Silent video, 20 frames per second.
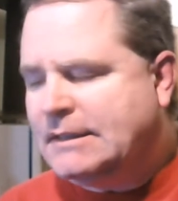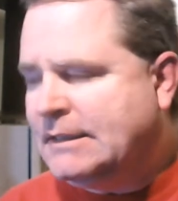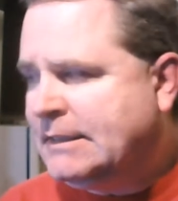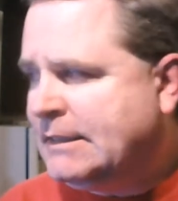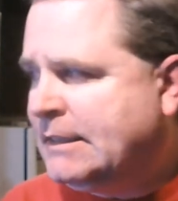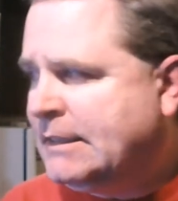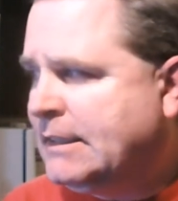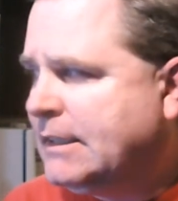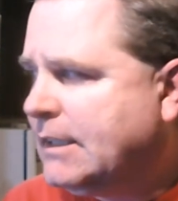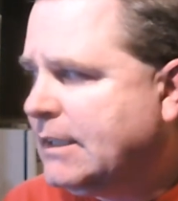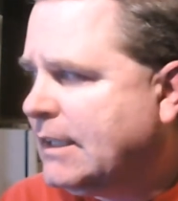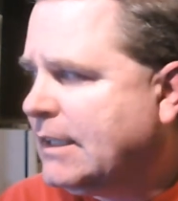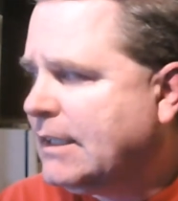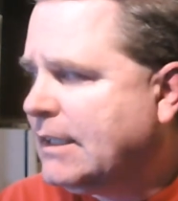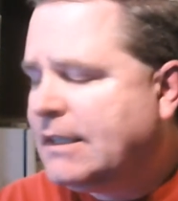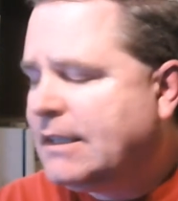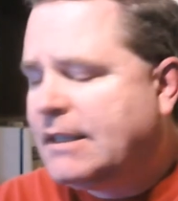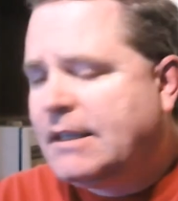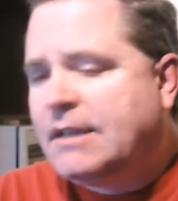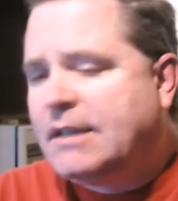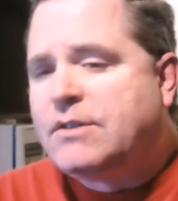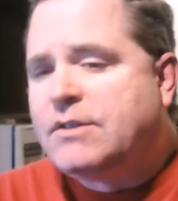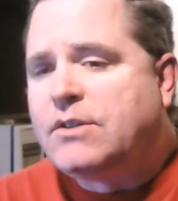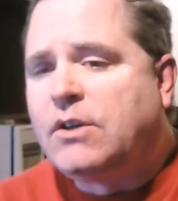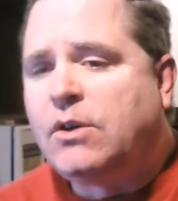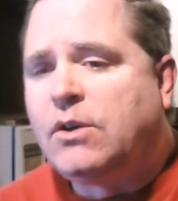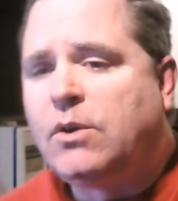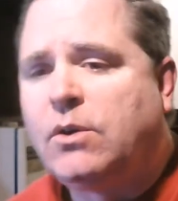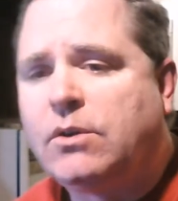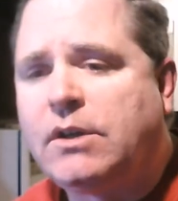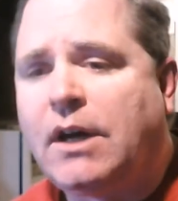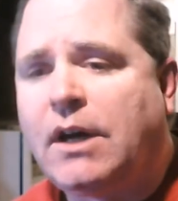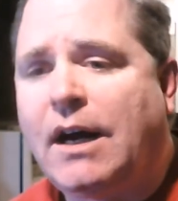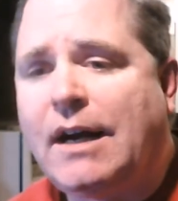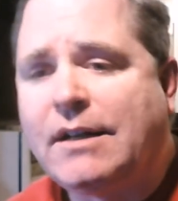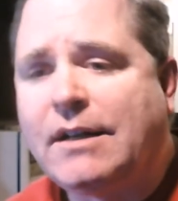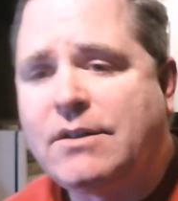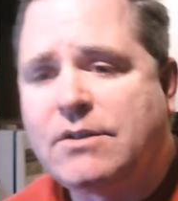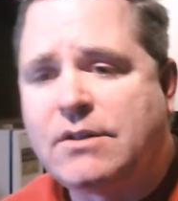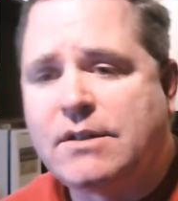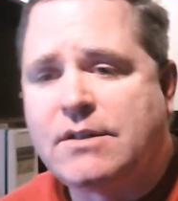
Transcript: and so Cox